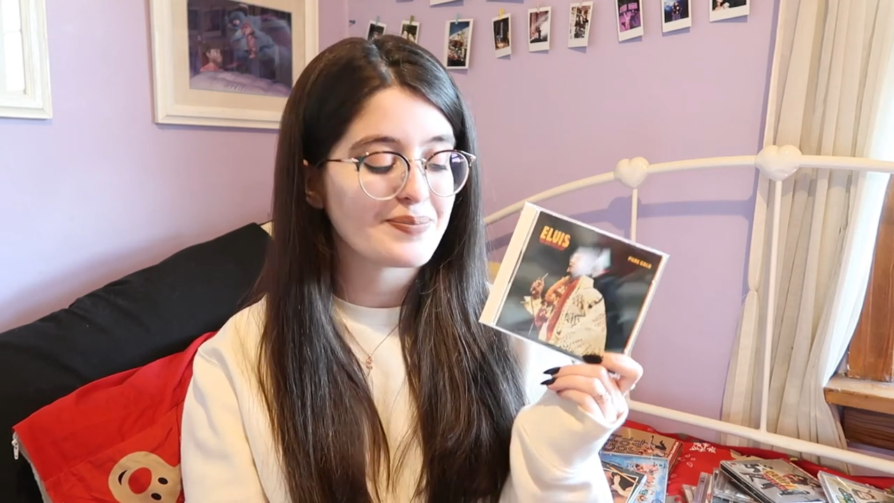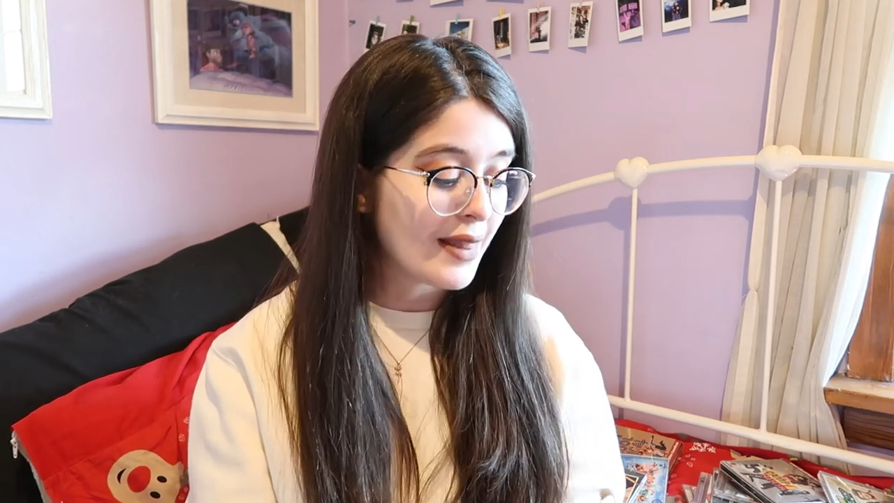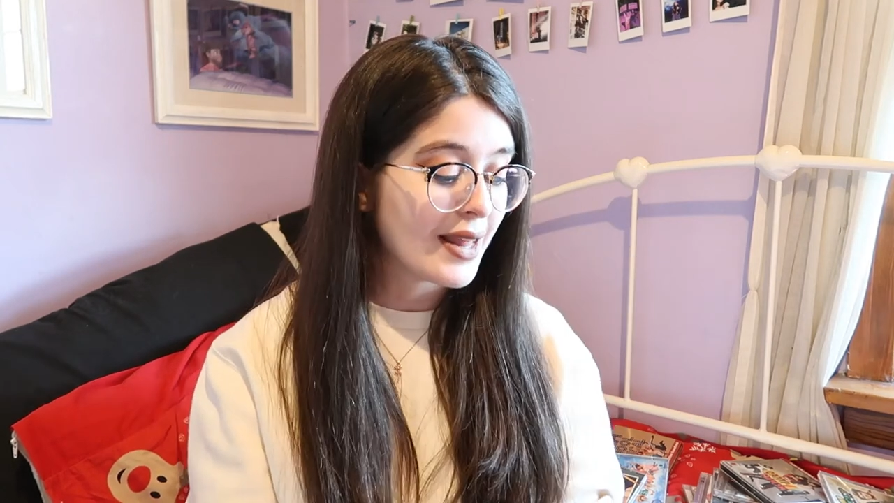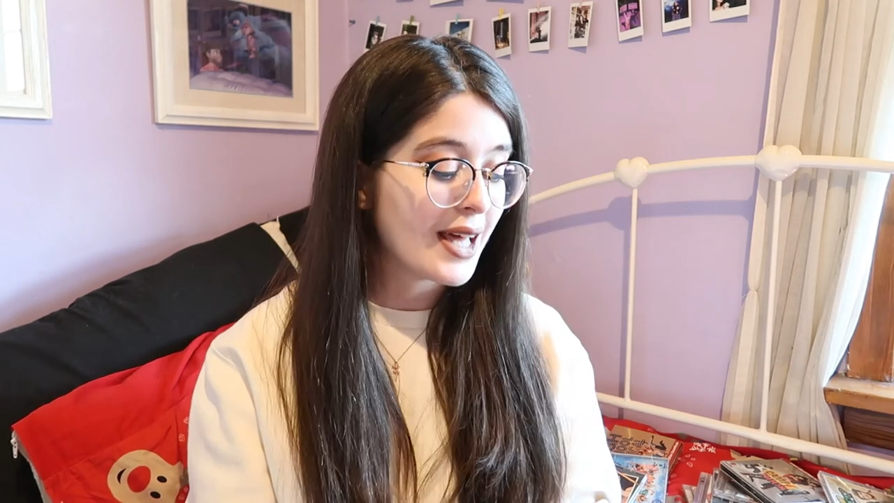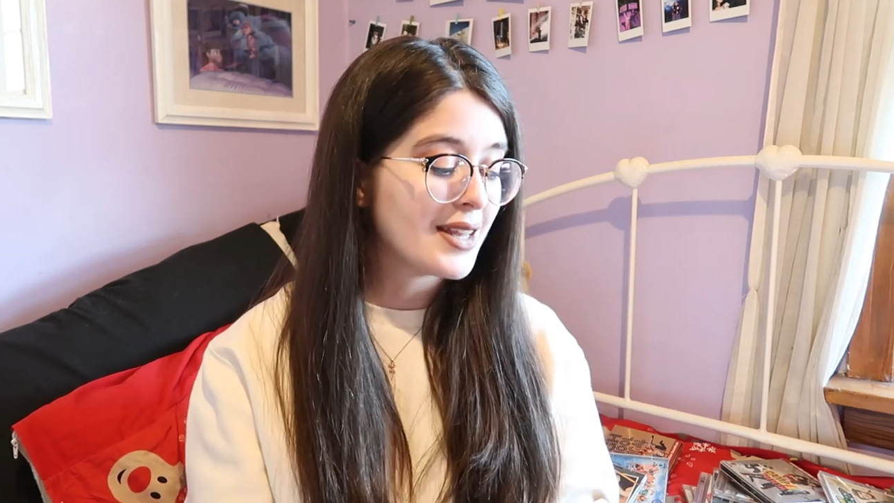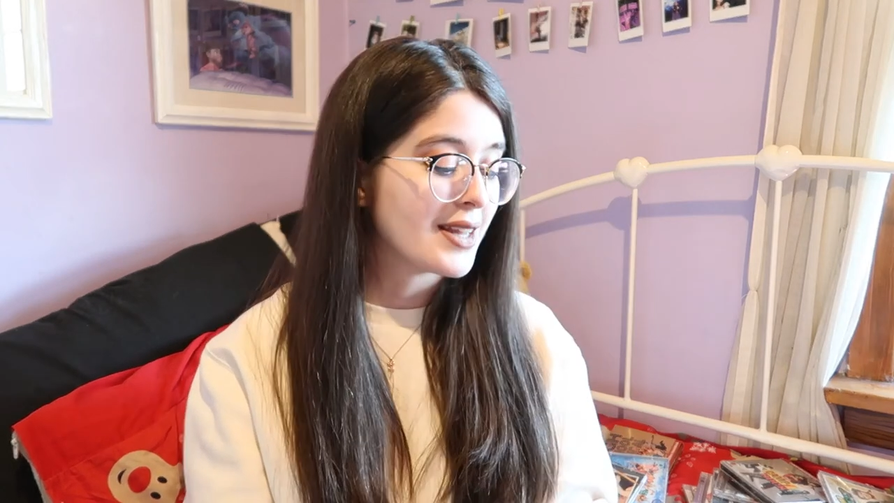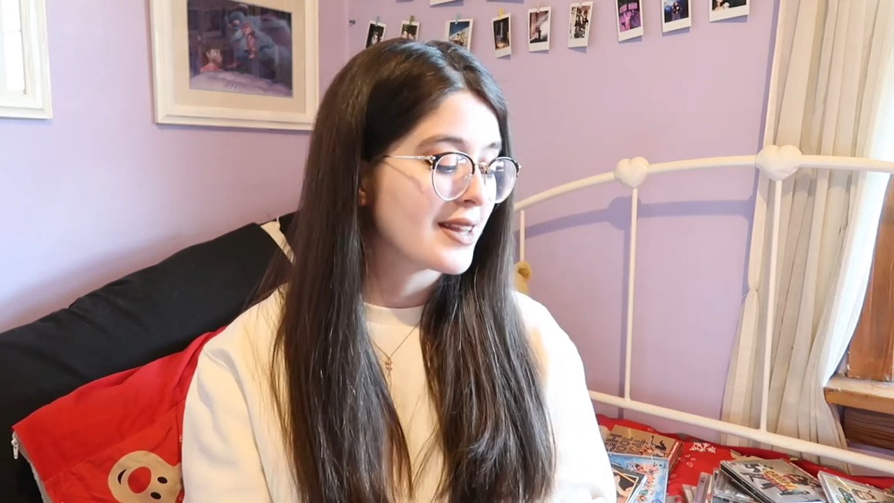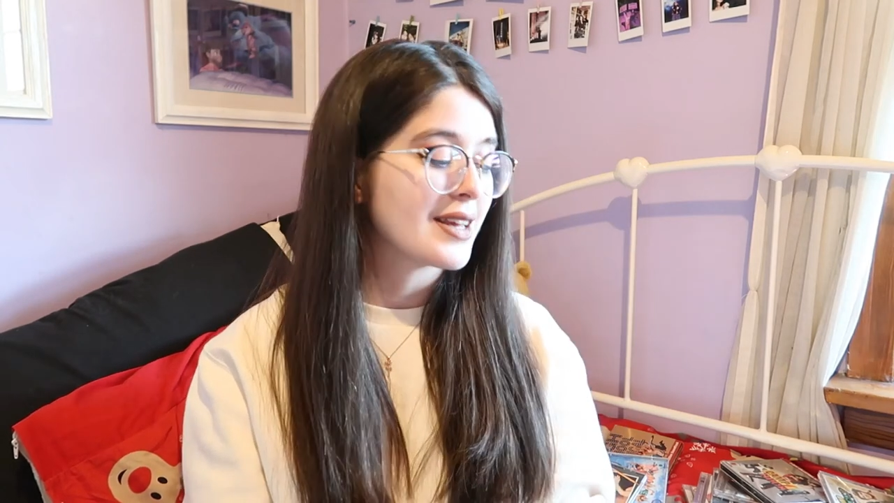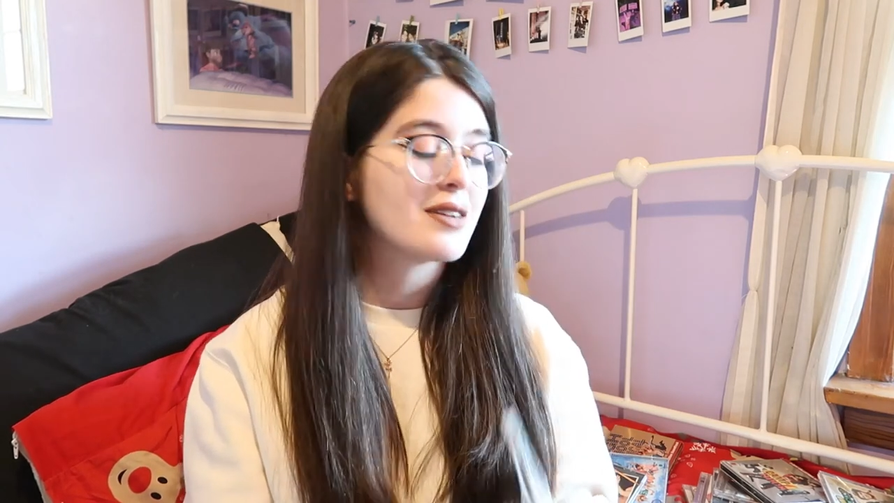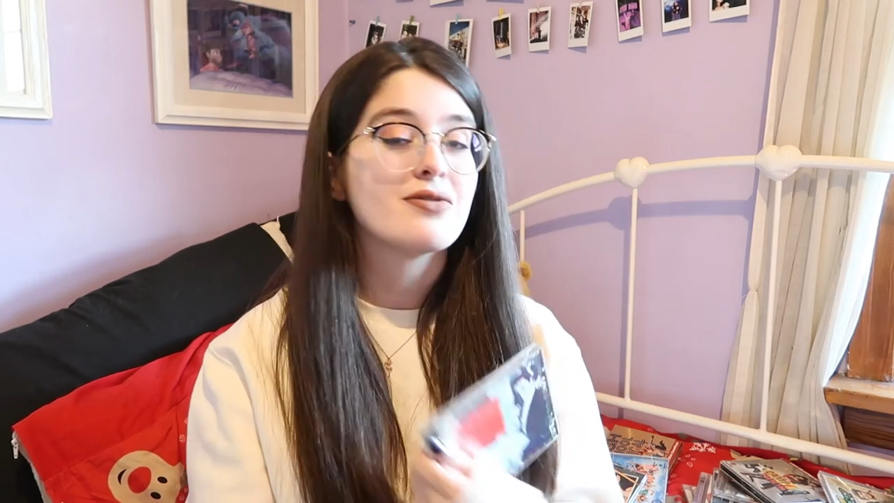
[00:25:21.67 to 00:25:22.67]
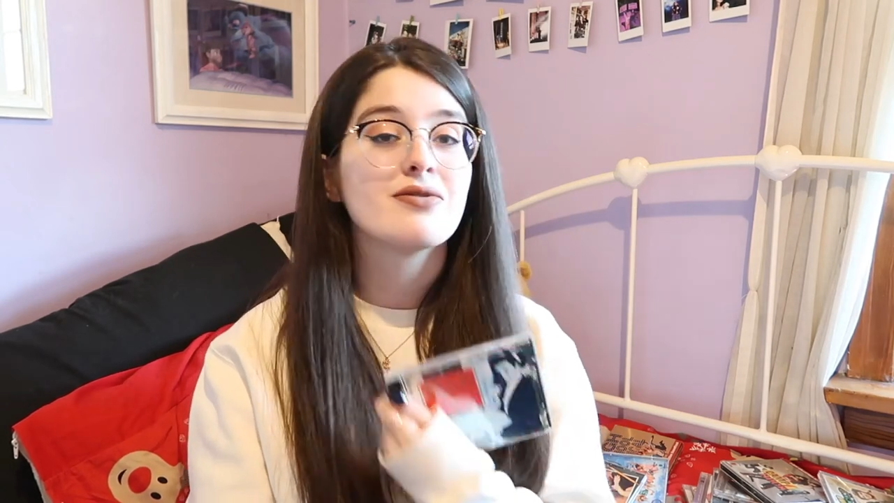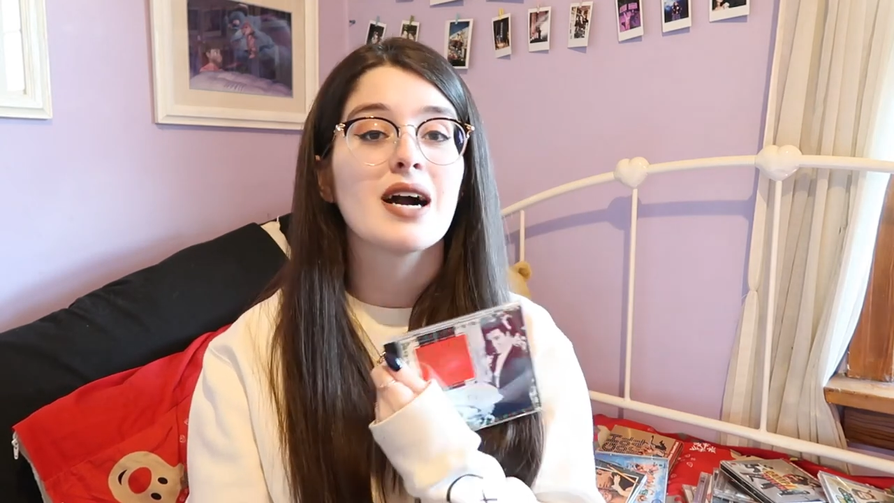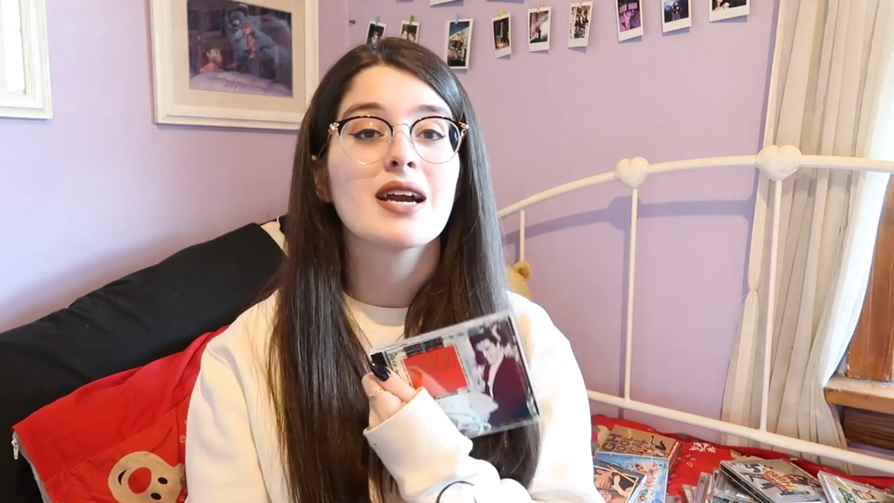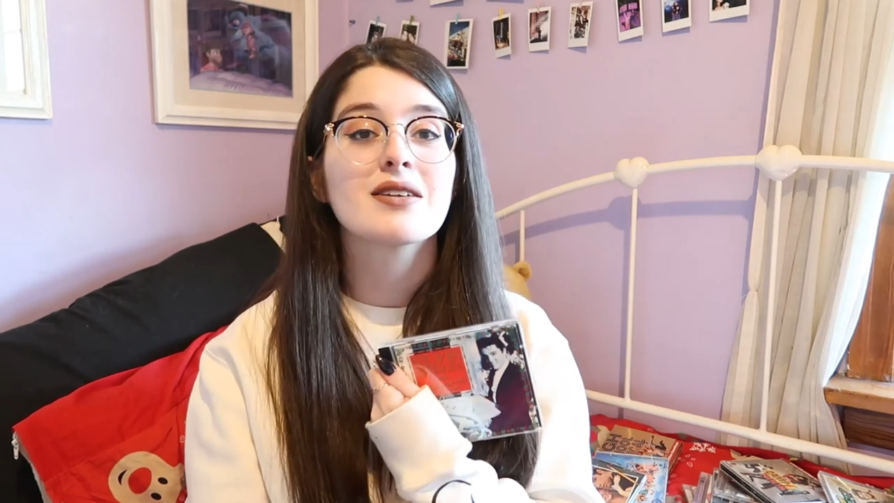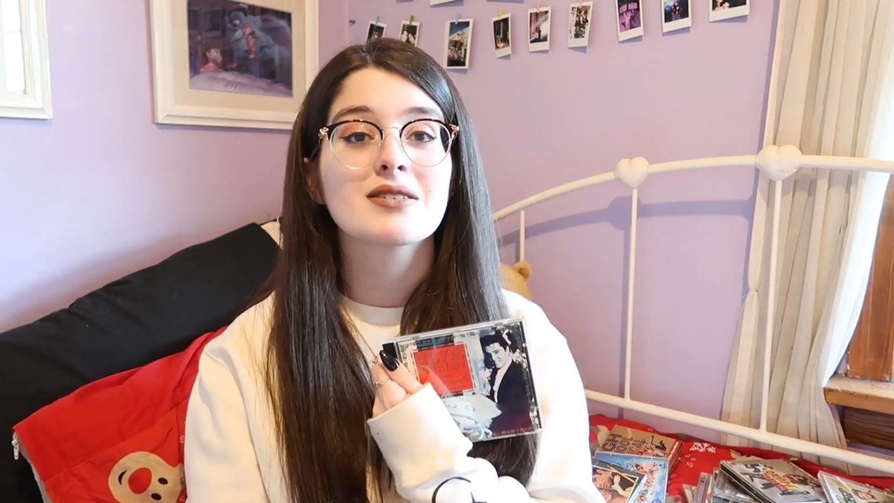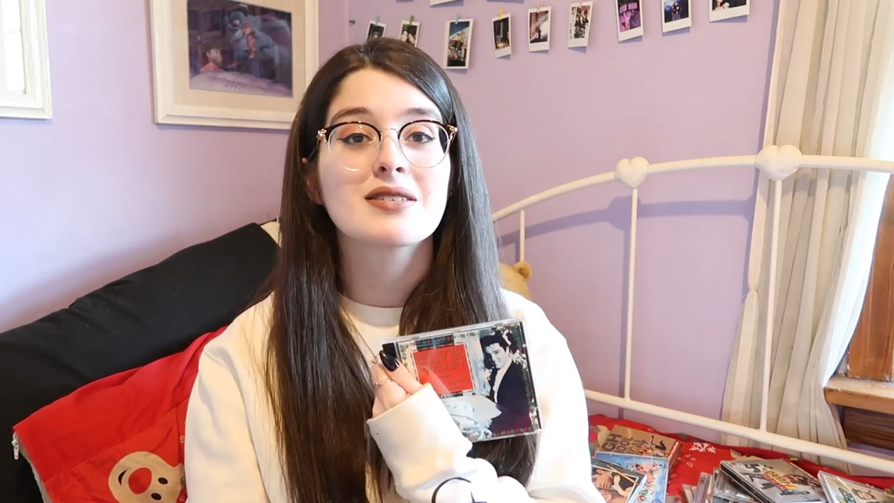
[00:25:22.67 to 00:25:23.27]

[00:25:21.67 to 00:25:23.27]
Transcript: And then the final